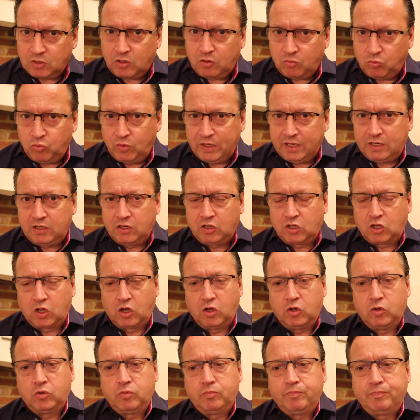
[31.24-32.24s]
a week
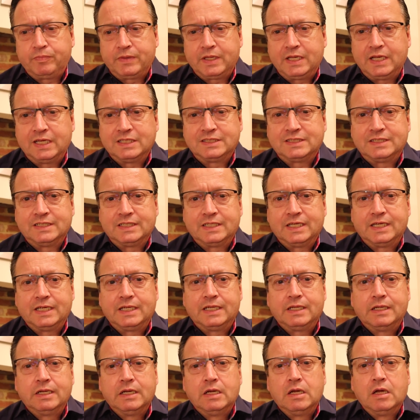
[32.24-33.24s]
ago
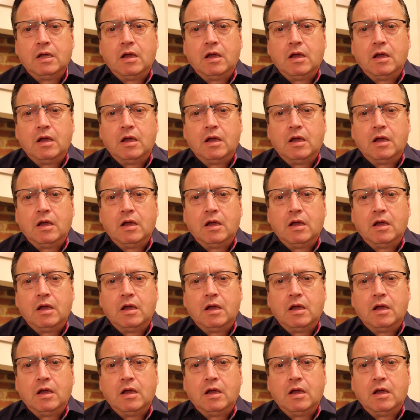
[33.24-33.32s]
yesterday,